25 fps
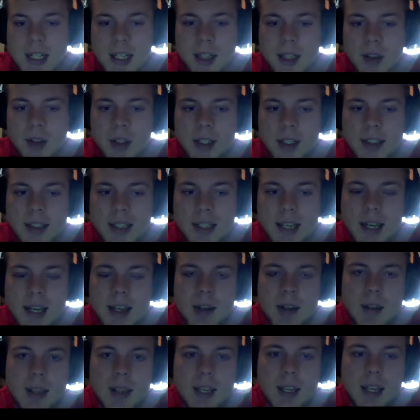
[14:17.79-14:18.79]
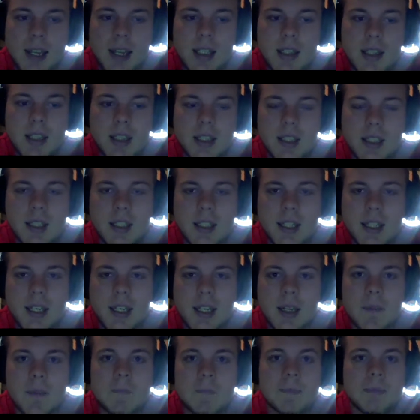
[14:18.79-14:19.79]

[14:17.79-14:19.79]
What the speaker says: looked at that had the